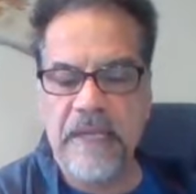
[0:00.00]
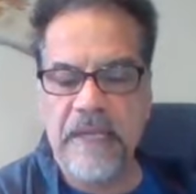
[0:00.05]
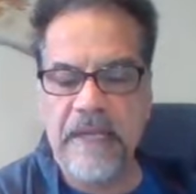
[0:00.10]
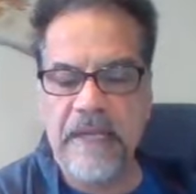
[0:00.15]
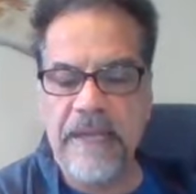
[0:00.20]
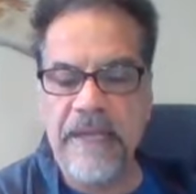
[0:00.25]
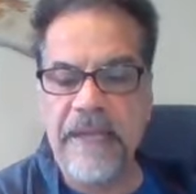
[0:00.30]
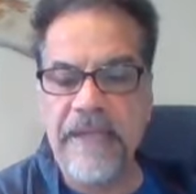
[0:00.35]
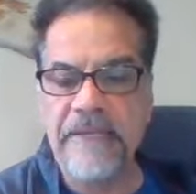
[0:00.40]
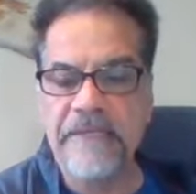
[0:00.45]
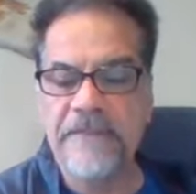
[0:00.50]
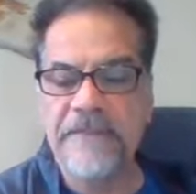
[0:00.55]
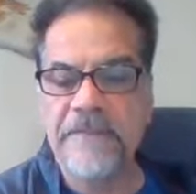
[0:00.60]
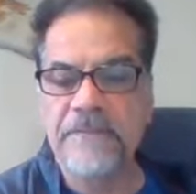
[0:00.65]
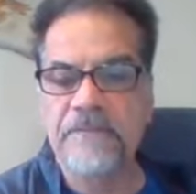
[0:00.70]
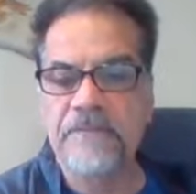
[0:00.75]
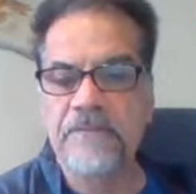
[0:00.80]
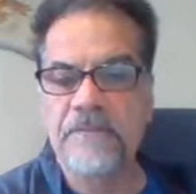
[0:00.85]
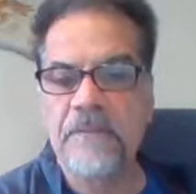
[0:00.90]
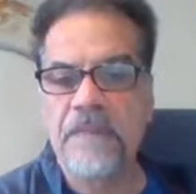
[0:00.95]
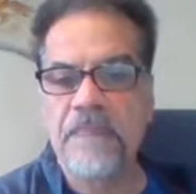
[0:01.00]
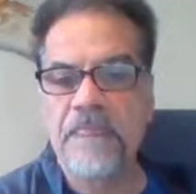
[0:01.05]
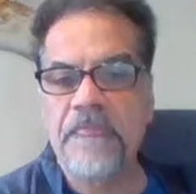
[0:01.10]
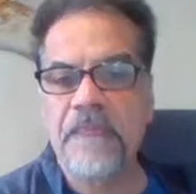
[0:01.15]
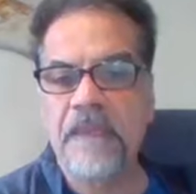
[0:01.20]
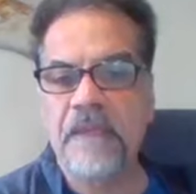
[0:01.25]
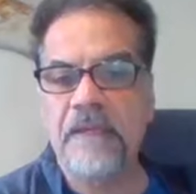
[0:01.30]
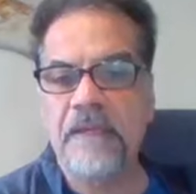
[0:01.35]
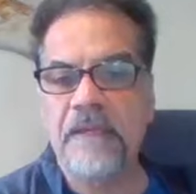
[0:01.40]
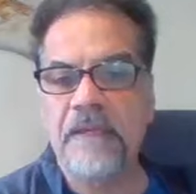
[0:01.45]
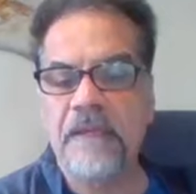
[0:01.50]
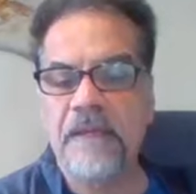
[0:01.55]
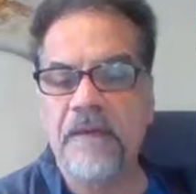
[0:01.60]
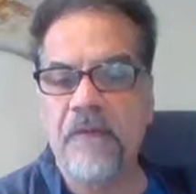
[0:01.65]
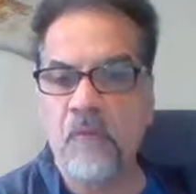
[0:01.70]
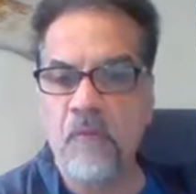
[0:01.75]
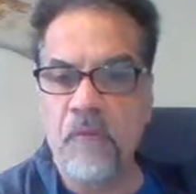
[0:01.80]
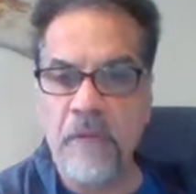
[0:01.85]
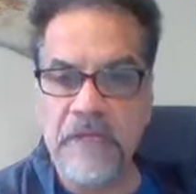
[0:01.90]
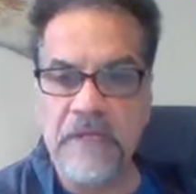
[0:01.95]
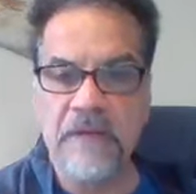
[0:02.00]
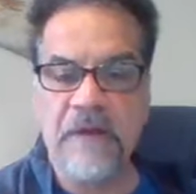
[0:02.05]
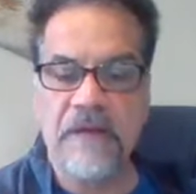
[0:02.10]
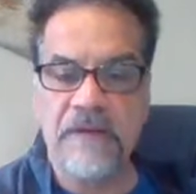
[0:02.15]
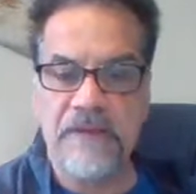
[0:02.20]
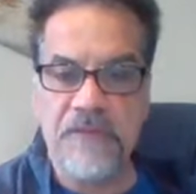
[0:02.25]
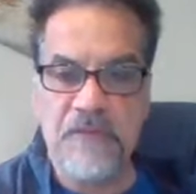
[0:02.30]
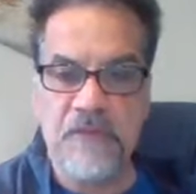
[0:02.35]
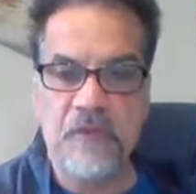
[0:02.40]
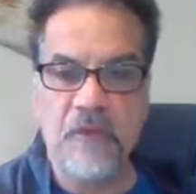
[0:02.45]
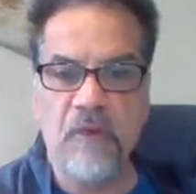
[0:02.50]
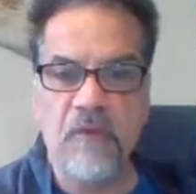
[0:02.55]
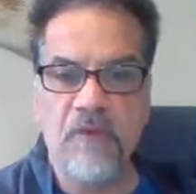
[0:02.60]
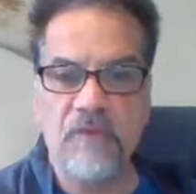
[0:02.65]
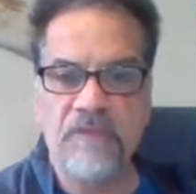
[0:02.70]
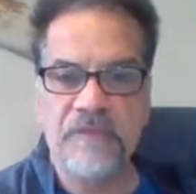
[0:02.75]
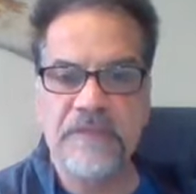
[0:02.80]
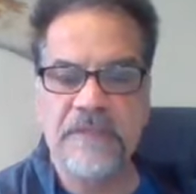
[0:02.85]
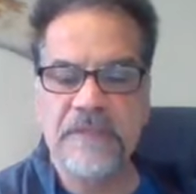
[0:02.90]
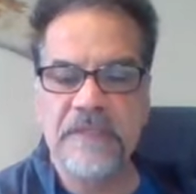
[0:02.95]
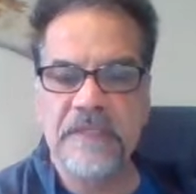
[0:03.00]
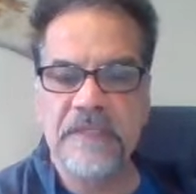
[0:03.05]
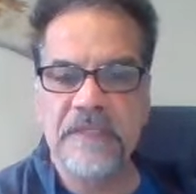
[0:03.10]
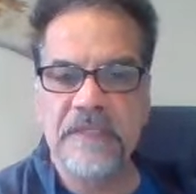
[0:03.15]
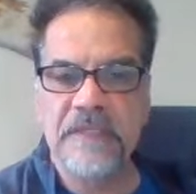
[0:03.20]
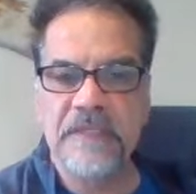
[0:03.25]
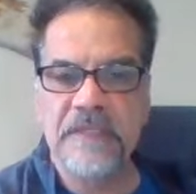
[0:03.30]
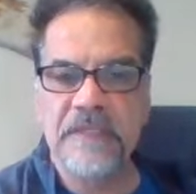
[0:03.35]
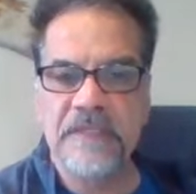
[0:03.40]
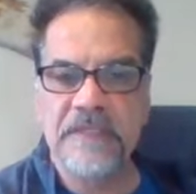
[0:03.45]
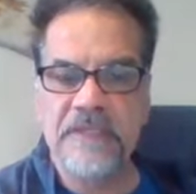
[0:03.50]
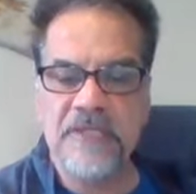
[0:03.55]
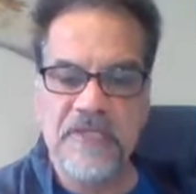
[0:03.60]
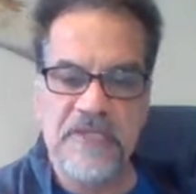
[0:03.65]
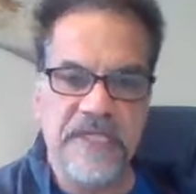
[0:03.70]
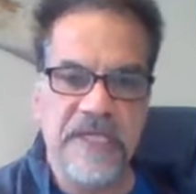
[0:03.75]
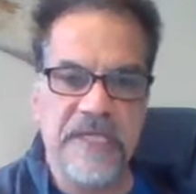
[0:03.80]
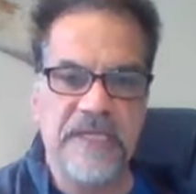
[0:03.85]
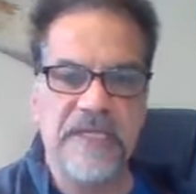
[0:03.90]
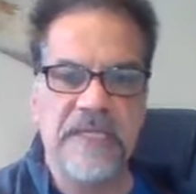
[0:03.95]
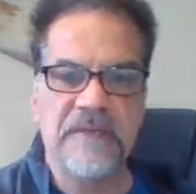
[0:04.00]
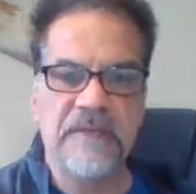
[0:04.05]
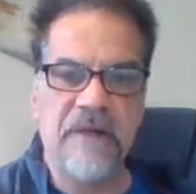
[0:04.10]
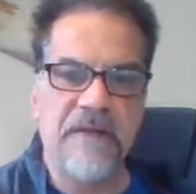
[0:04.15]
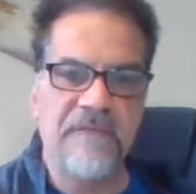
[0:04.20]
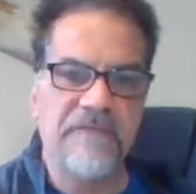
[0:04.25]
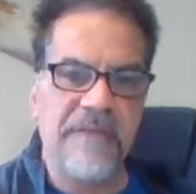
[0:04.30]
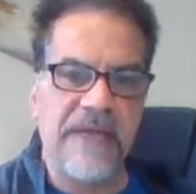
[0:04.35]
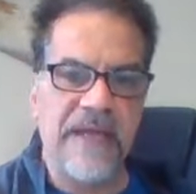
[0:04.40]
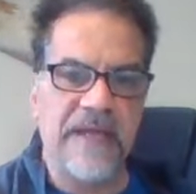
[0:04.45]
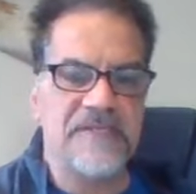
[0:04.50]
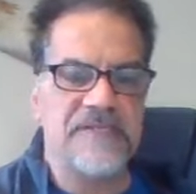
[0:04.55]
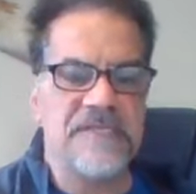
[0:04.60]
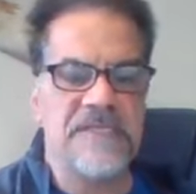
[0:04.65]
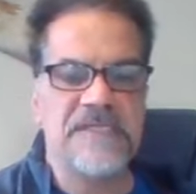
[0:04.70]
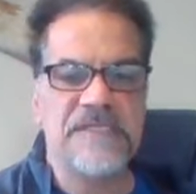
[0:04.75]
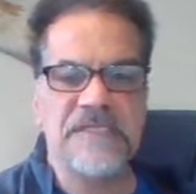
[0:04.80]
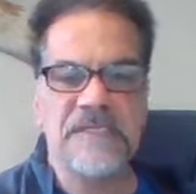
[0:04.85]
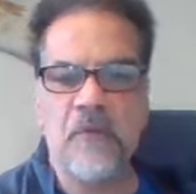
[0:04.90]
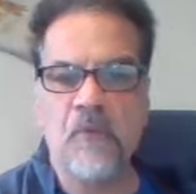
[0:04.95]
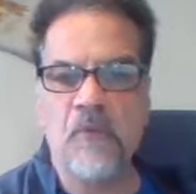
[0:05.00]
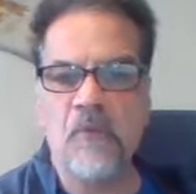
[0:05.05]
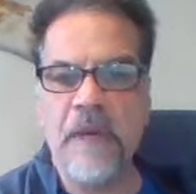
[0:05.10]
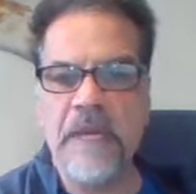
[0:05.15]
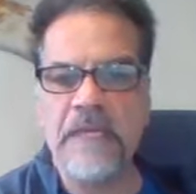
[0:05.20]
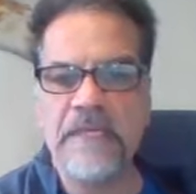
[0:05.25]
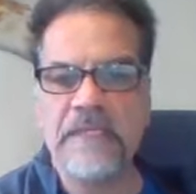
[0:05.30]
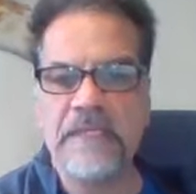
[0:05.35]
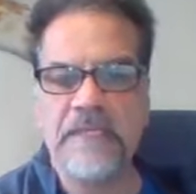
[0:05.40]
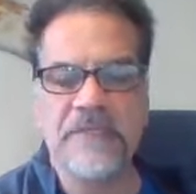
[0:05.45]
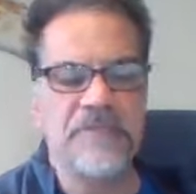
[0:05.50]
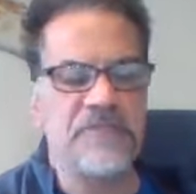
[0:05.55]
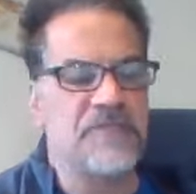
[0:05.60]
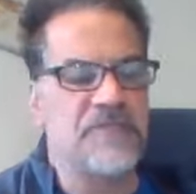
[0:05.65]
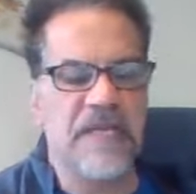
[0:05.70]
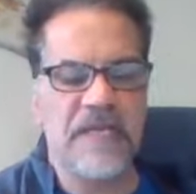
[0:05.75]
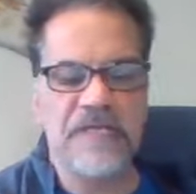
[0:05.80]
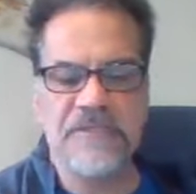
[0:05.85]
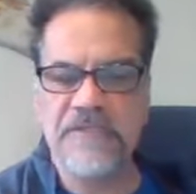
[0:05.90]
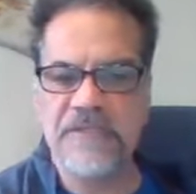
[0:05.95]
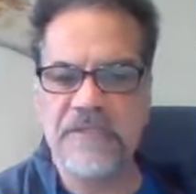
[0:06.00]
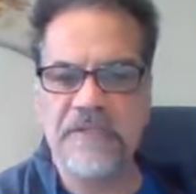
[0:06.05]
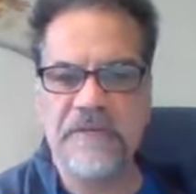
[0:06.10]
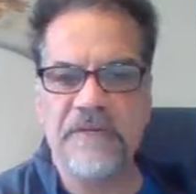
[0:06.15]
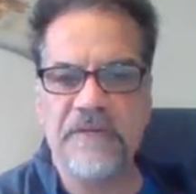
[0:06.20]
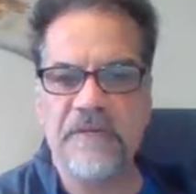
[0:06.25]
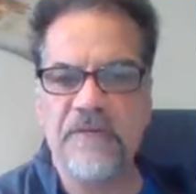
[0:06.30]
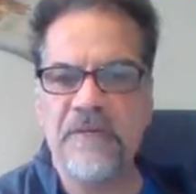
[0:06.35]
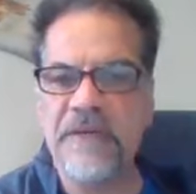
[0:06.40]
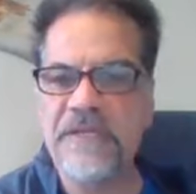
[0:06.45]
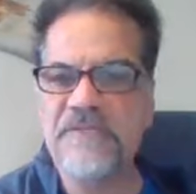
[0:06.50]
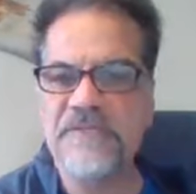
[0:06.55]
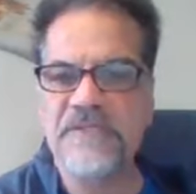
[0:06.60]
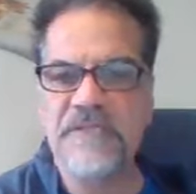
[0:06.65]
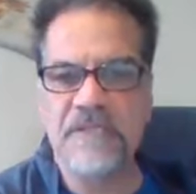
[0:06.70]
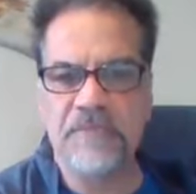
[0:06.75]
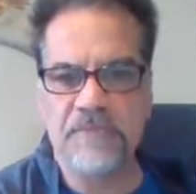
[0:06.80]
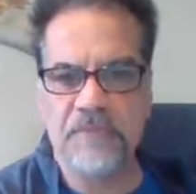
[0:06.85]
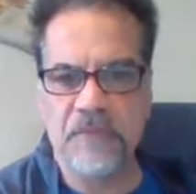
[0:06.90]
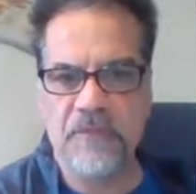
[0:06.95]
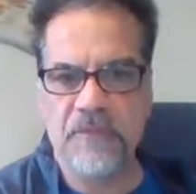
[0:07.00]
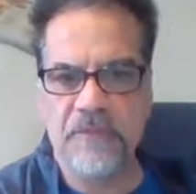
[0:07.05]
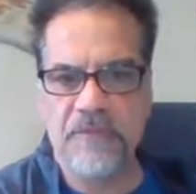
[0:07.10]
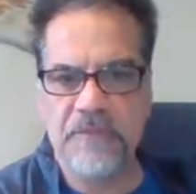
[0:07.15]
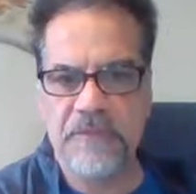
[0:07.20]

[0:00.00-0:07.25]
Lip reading: And when they are solved, the shedding of excess weight is just very simple.